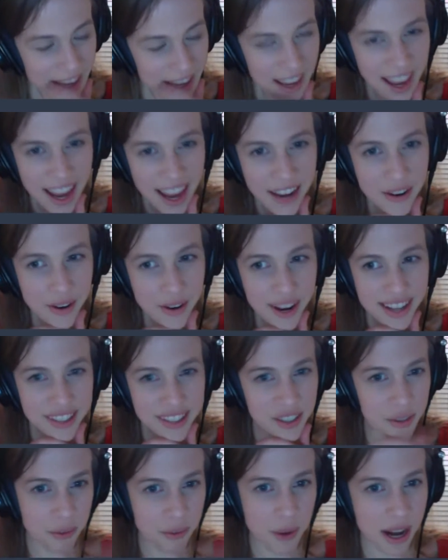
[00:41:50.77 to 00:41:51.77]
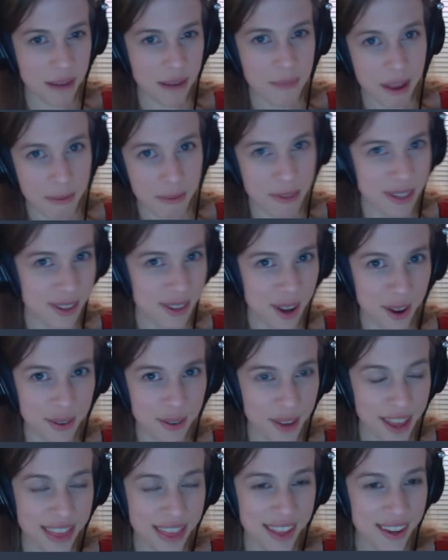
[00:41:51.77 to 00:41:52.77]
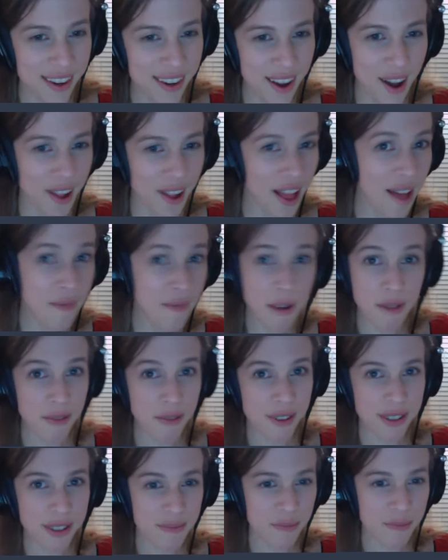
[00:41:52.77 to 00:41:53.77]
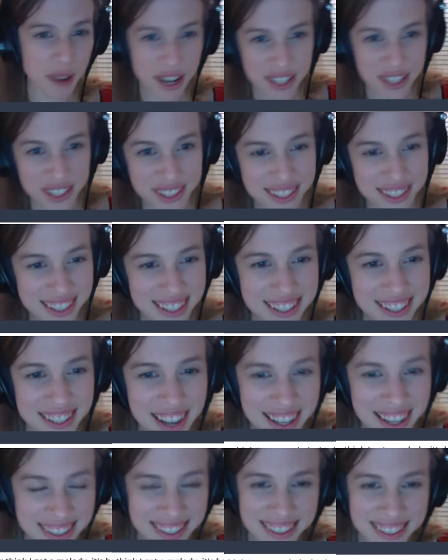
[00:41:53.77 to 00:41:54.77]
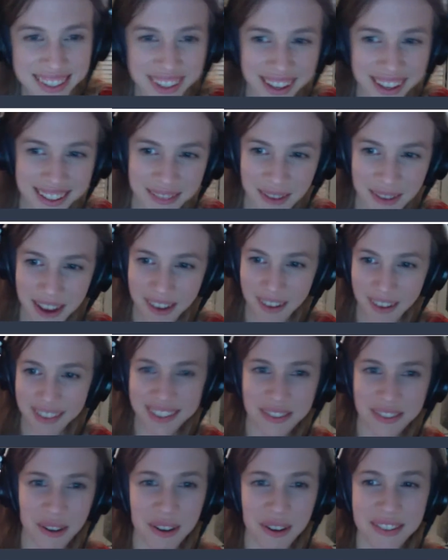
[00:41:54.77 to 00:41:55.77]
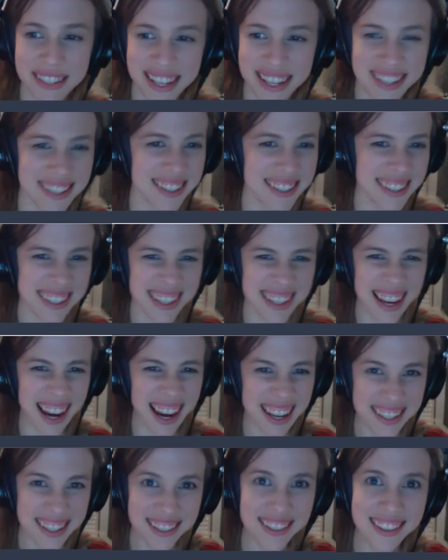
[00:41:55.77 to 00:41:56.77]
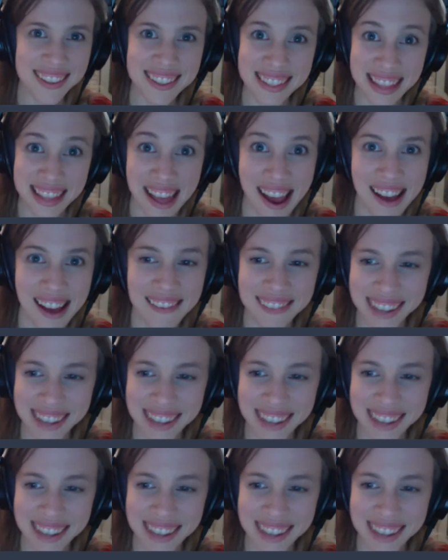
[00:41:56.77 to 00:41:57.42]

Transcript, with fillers: and you guys just recommend me stuff and then i'll have my first impressions because you guys you guys make all these recommendations i was like i should do this live